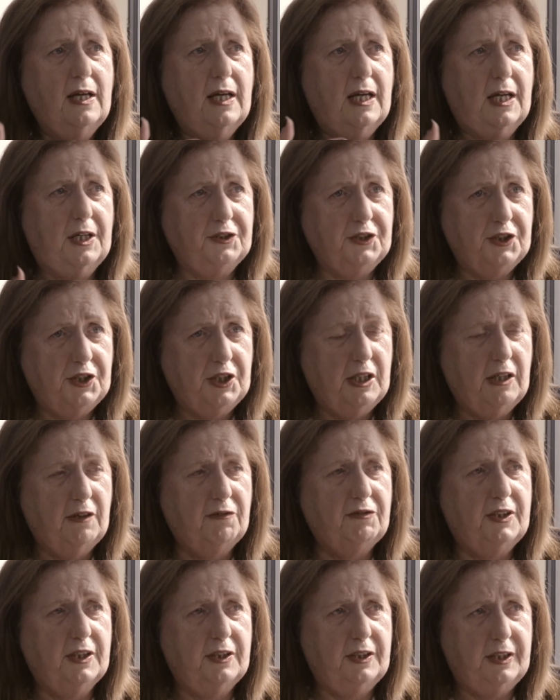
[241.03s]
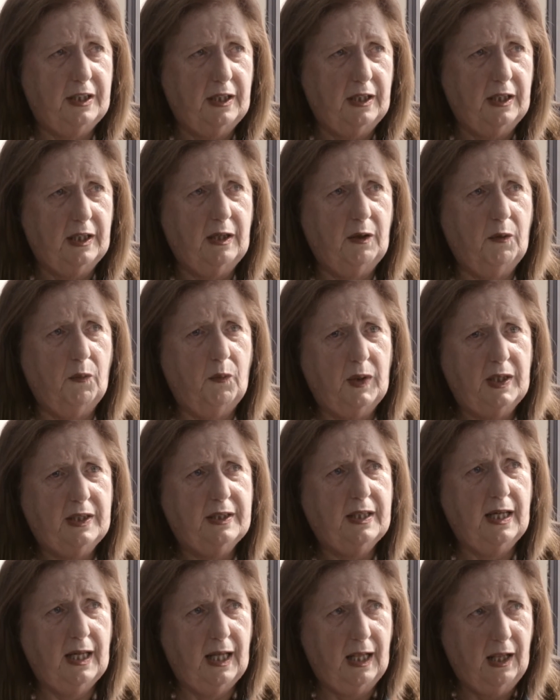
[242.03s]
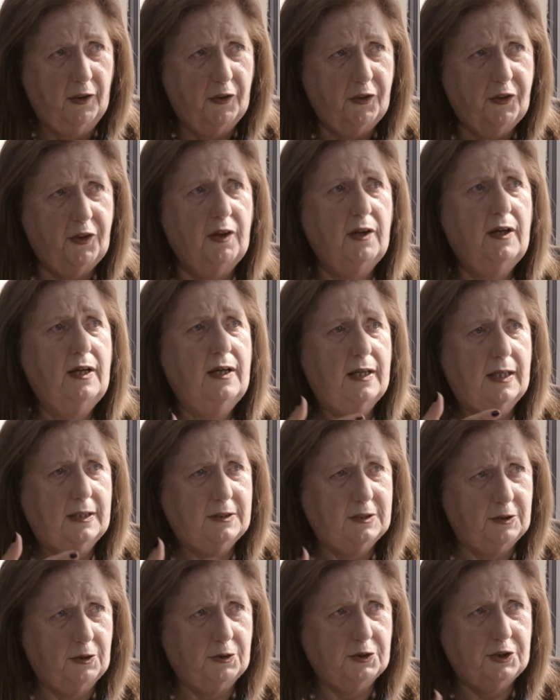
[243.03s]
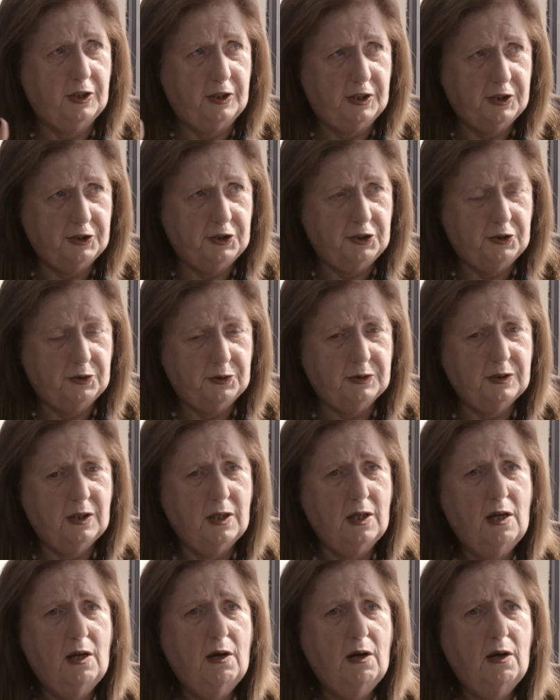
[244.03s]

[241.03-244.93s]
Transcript: achieve the dealing with health and social issues,